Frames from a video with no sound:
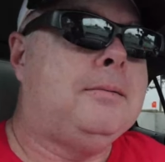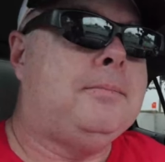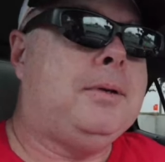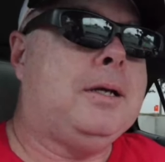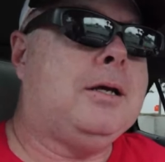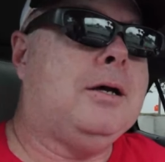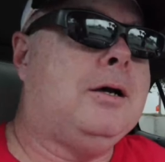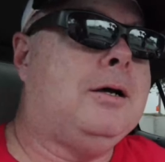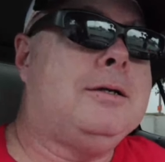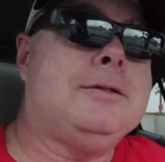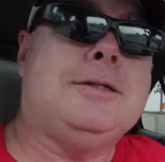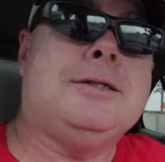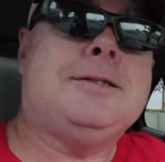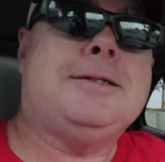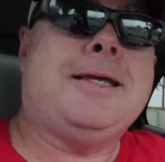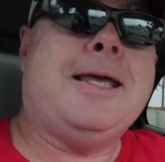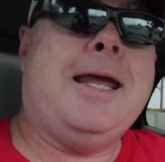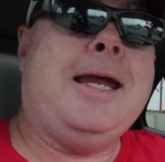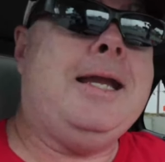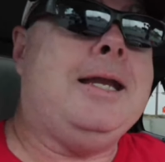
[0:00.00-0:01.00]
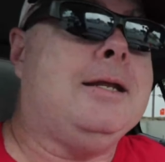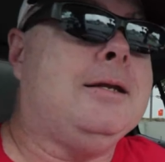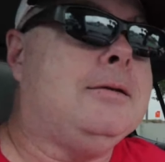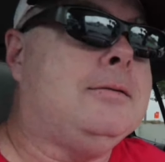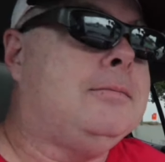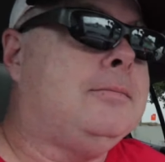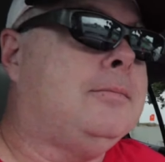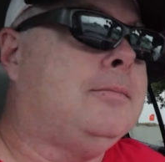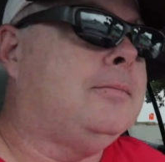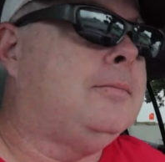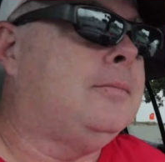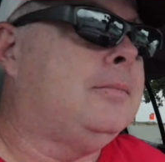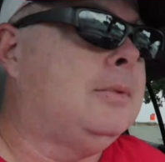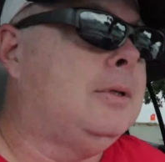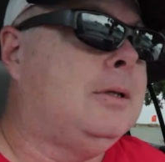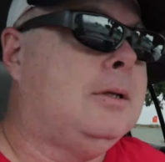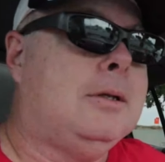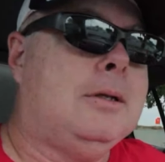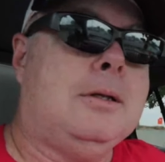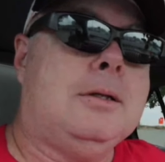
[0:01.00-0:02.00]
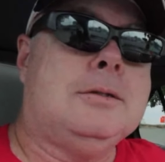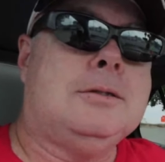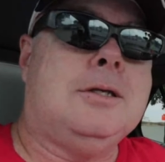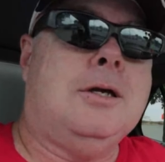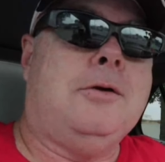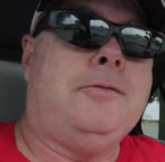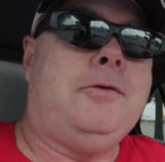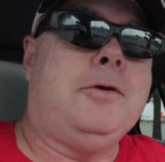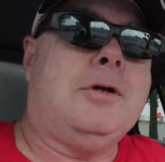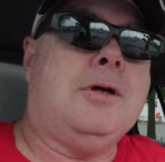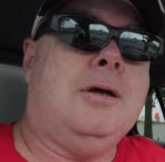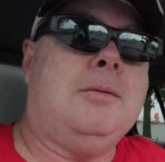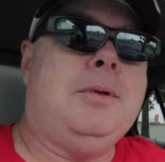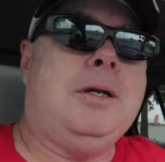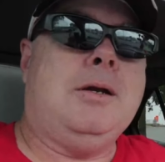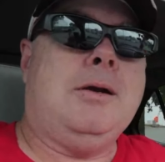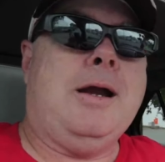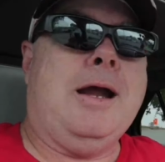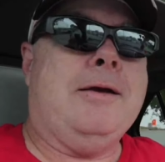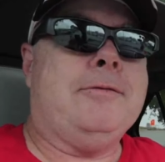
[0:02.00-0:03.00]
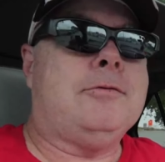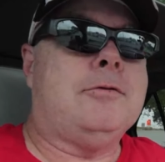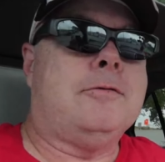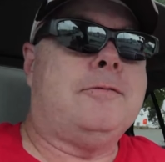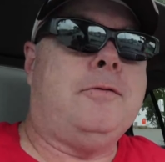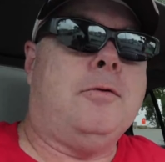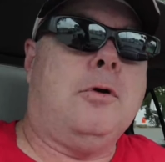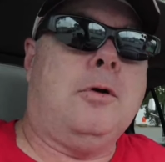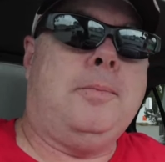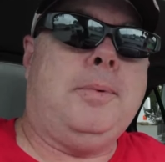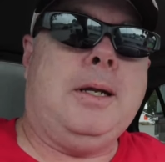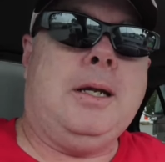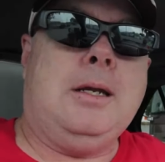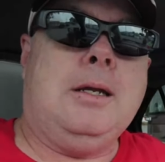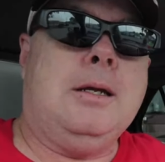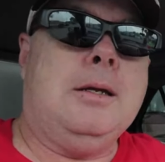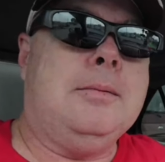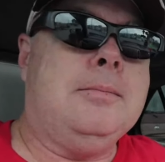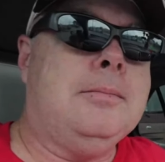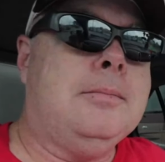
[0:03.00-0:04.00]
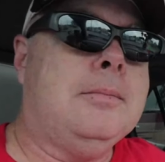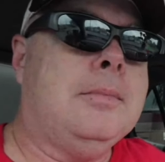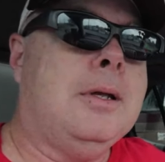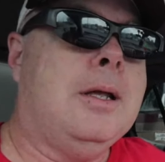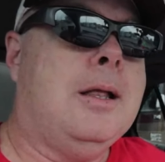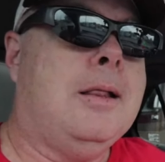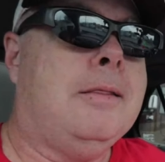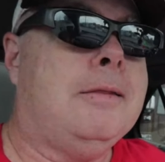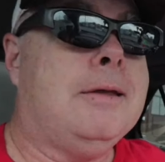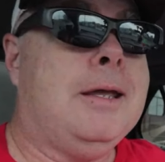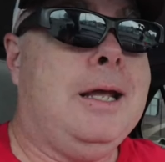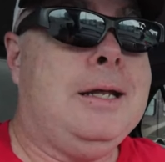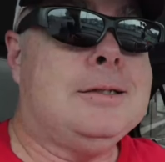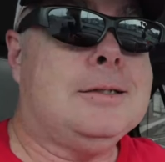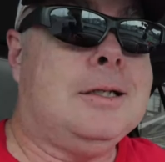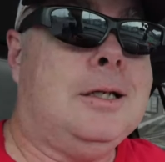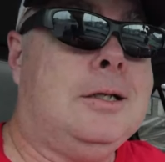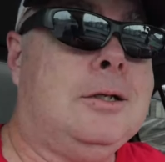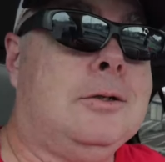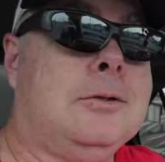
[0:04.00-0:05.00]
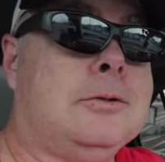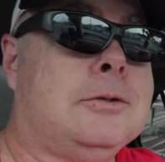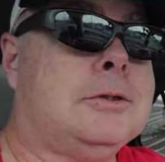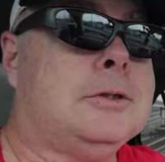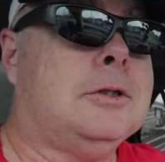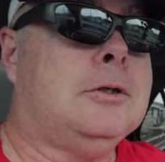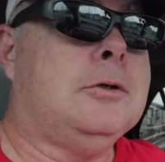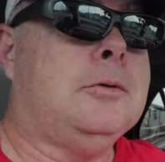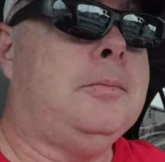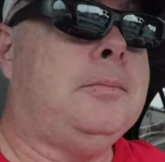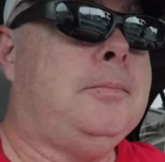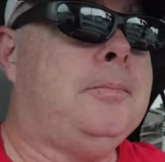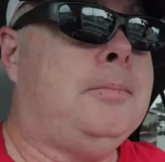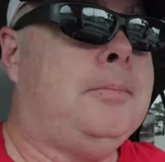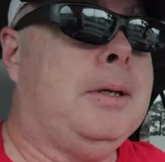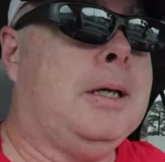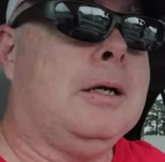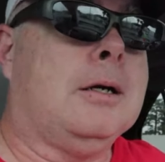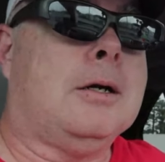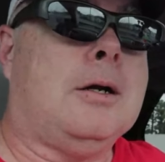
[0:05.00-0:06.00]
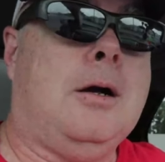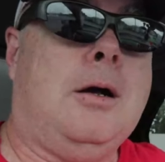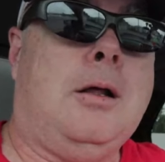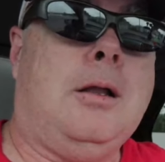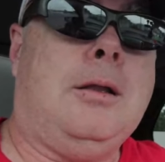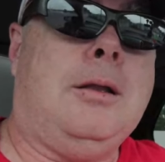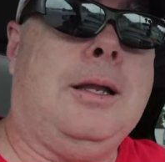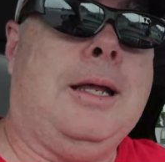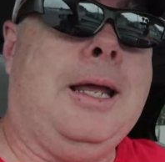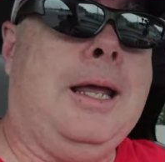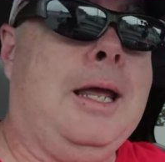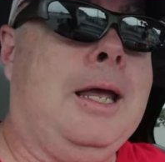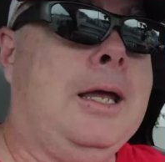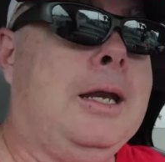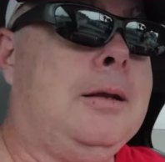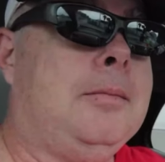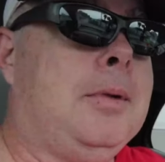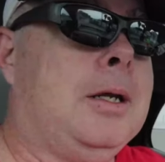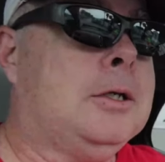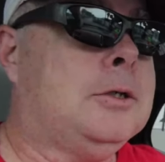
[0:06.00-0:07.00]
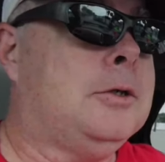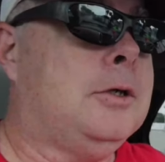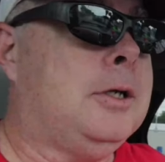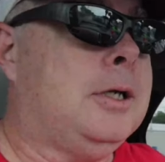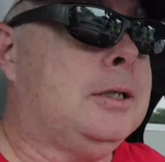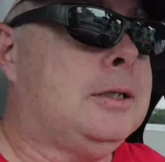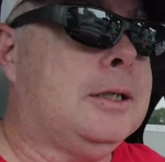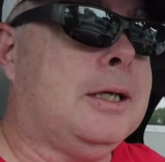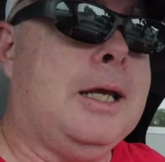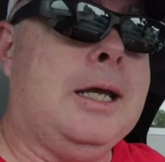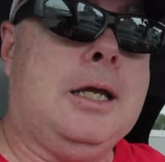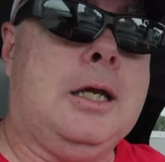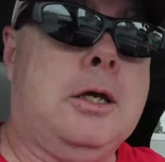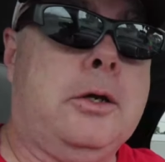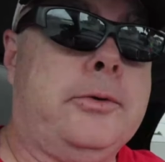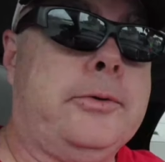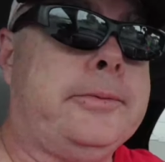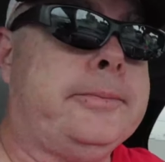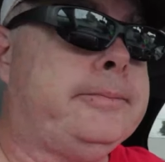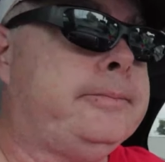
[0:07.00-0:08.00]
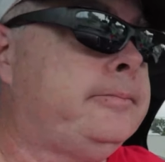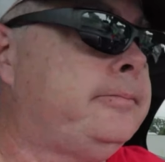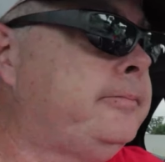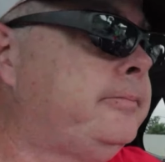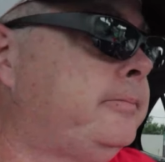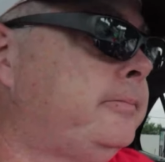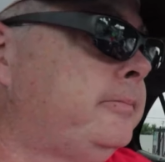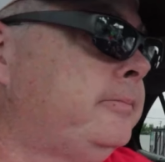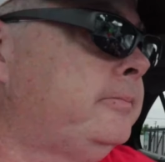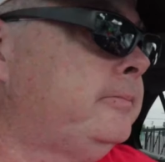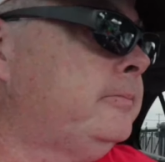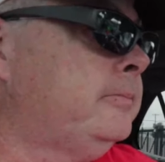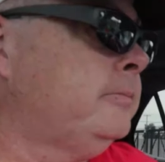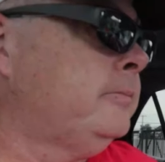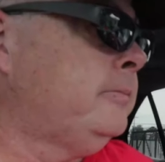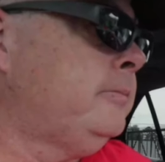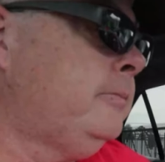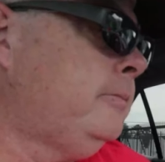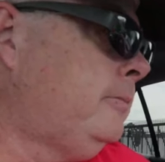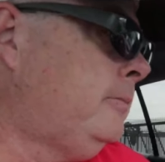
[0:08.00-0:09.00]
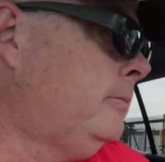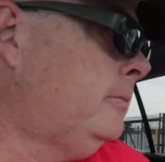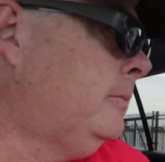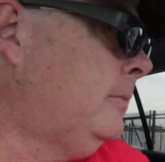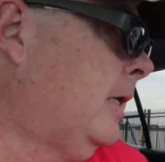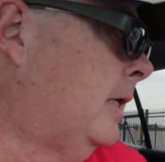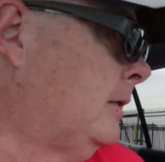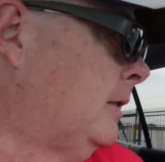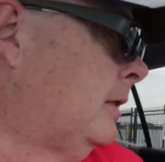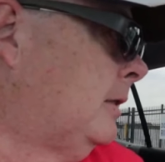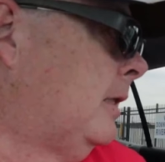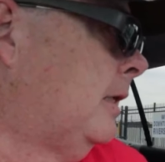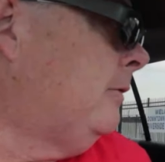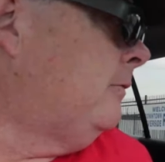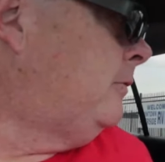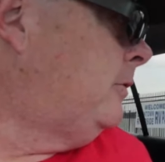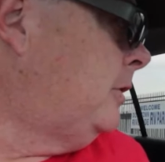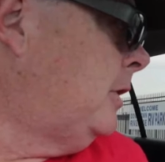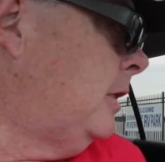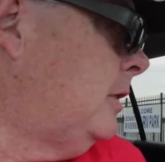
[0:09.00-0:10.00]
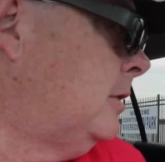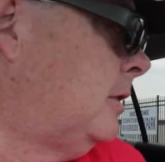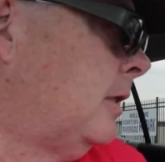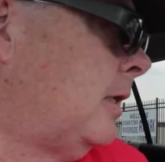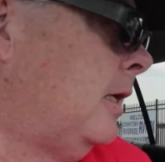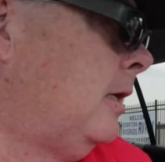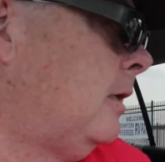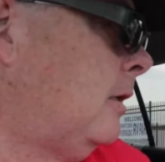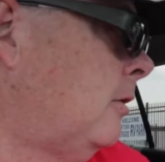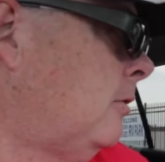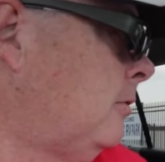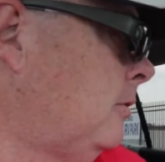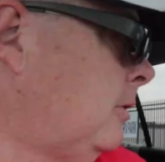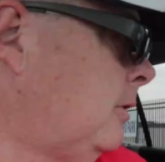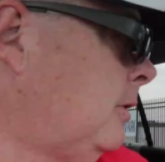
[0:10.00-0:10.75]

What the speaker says: Because it's gated. So if you come here after 4 p.m., the gate's closed. So better call ahead and make sure you get the gate code. Not that they've changed the gate code